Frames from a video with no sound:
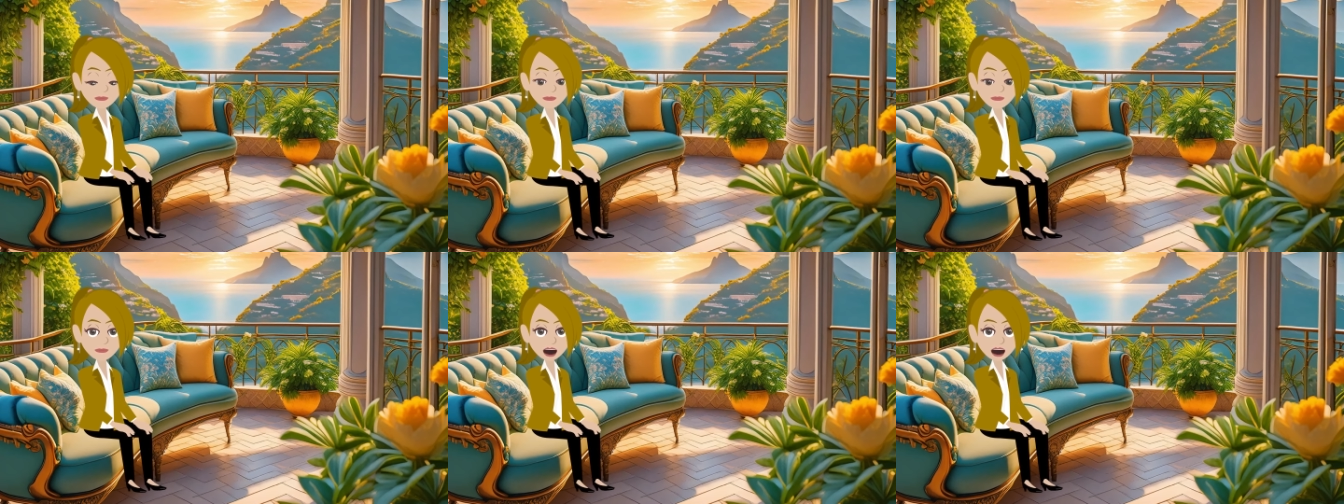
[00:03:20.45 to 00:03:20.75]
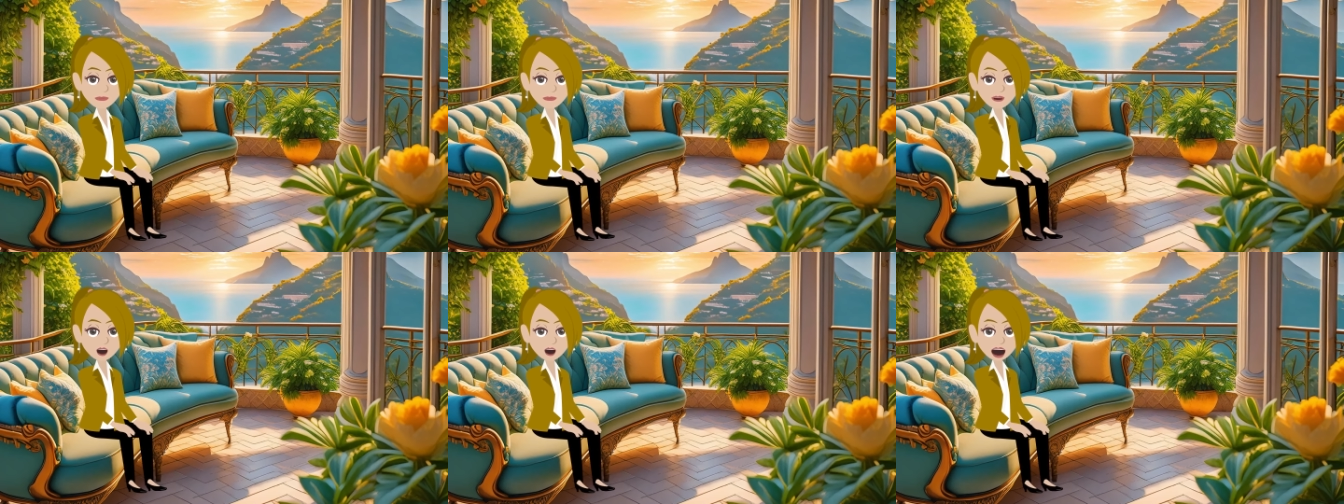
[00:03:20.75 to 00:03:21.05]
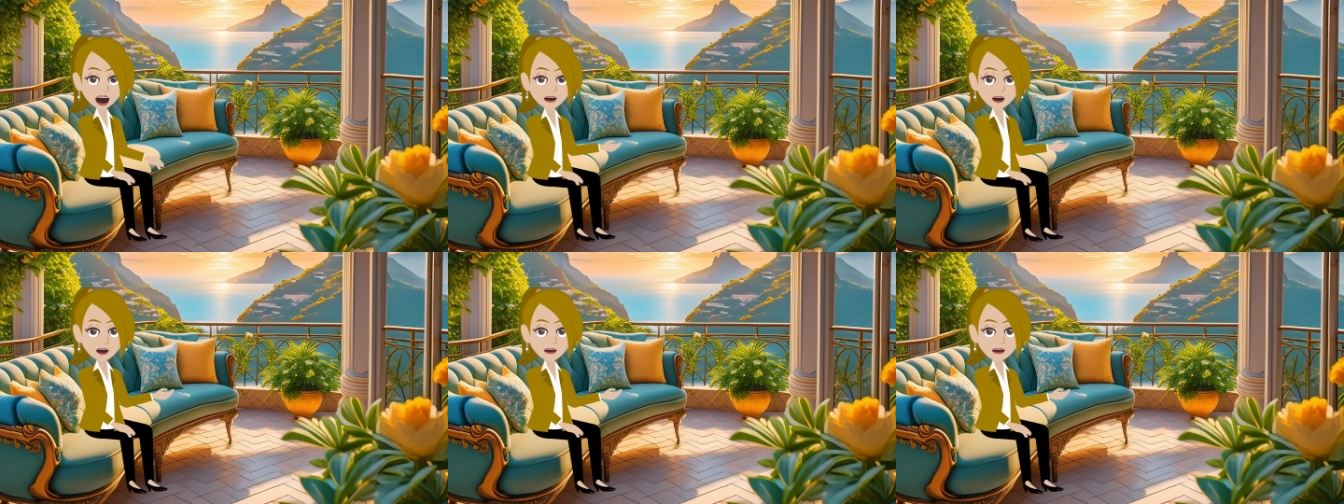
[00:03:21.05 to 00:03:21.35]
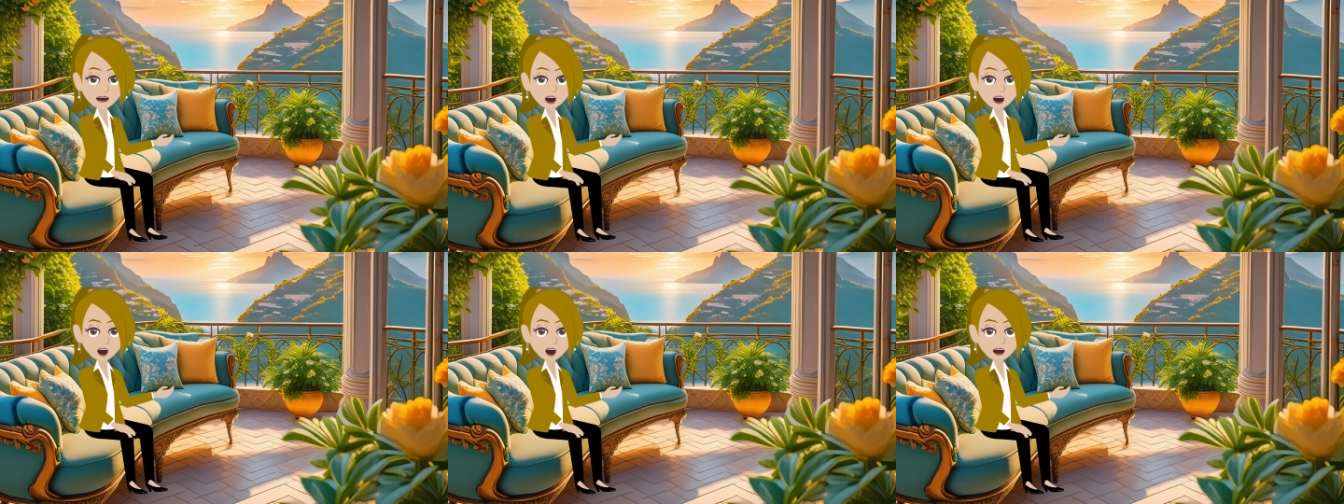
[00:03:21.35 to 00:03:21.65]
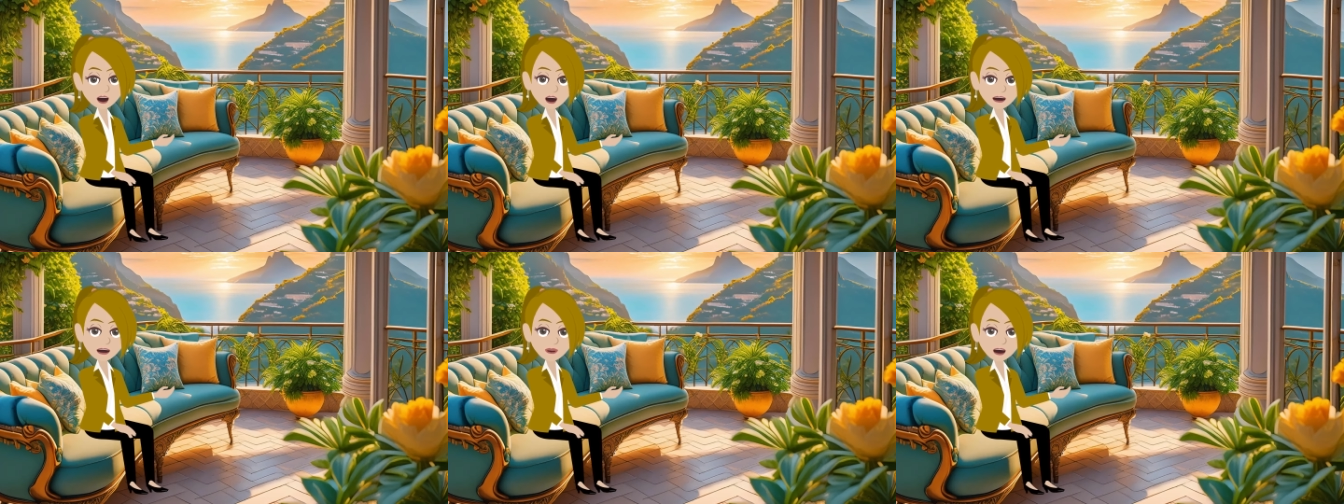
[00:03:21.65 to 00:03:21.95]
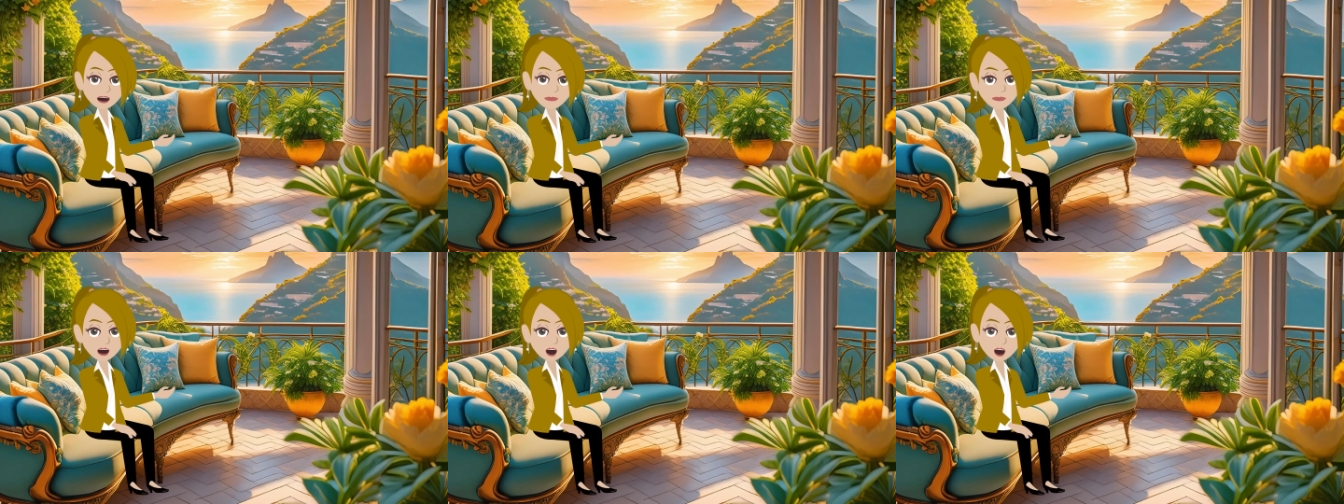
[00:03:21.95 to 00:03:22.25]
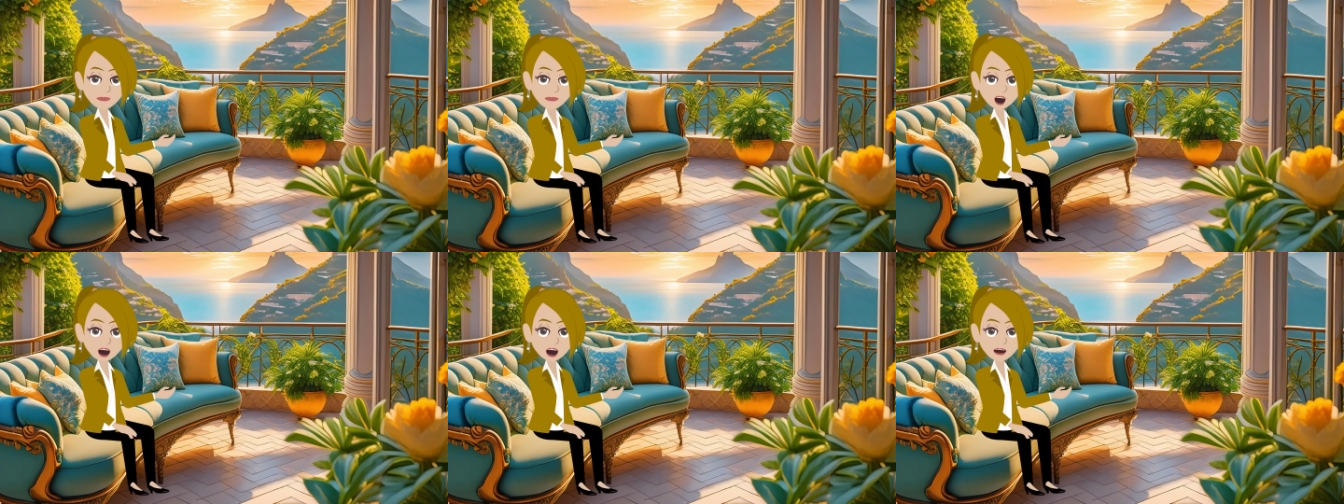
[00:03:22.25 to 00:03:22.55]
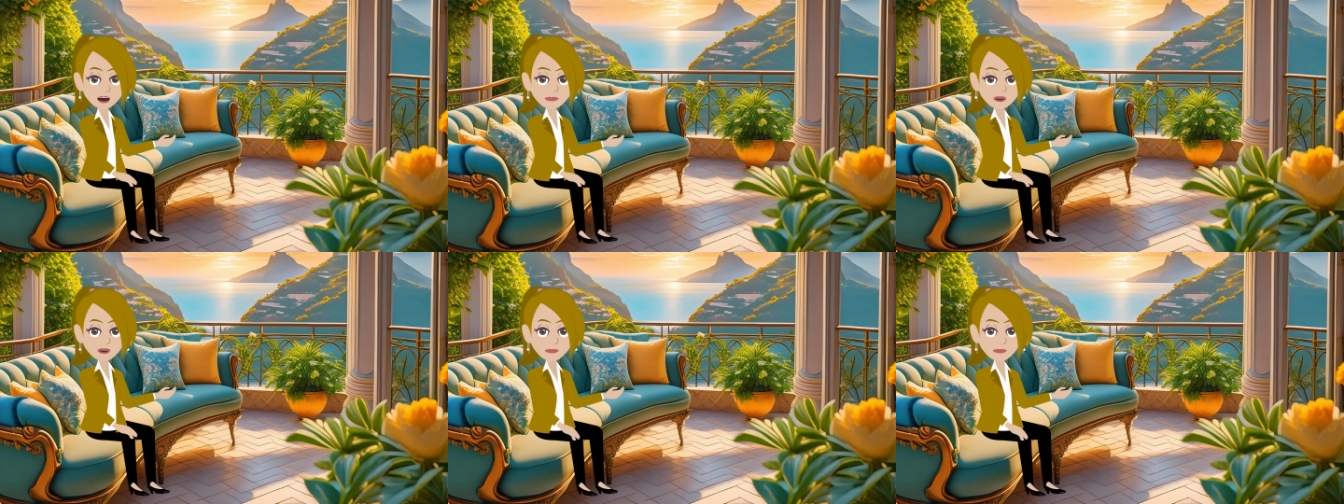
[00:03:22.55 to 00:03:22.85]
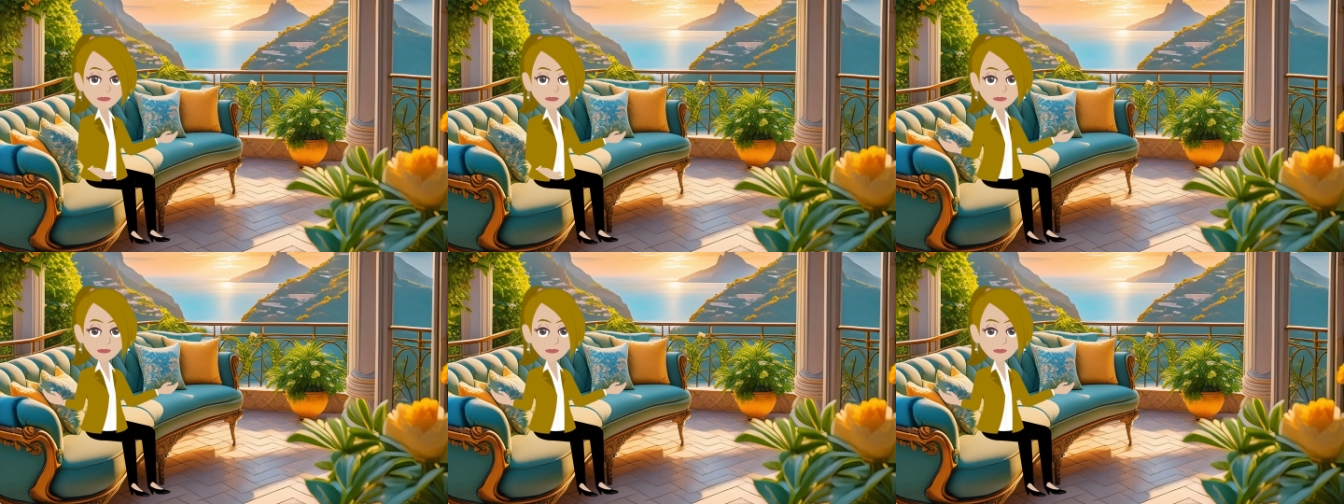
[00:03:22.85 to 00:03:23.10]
just wanting to learn how to be source energy.